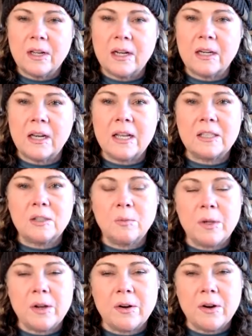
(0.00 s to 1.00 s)
unless
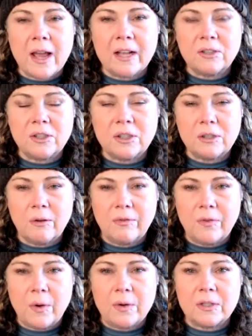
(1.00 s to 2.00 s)
we are actually so
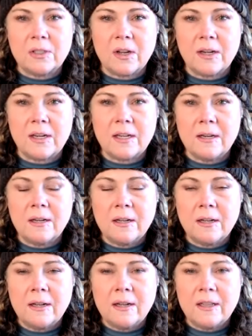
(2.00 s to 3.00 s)
focused on it
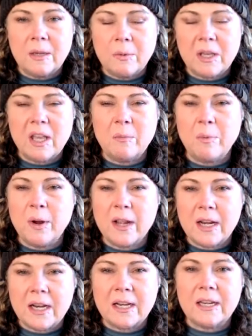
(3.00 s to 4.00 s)
that we keep
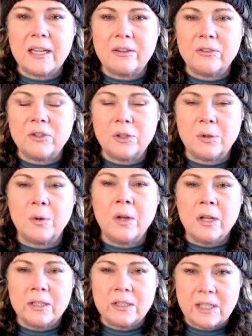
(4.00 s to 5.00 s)
bringing it into
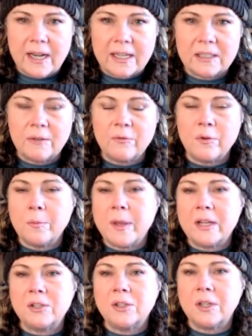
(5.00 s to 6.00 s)
today's
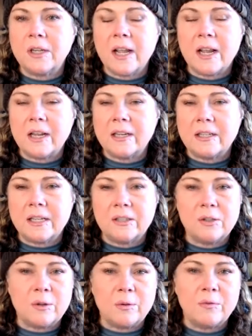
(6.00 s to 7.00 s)
information and
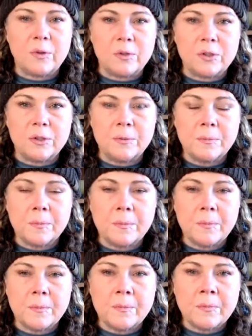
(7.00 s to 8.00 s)
into the future.
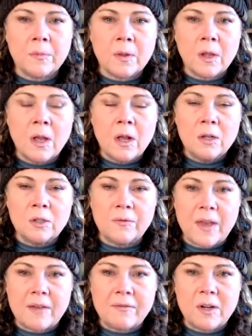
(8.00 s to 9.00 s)
So if
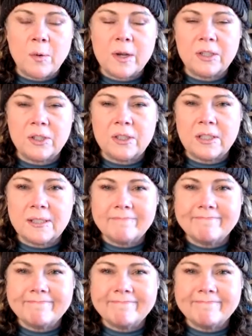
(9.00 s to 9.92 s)
you have any questions,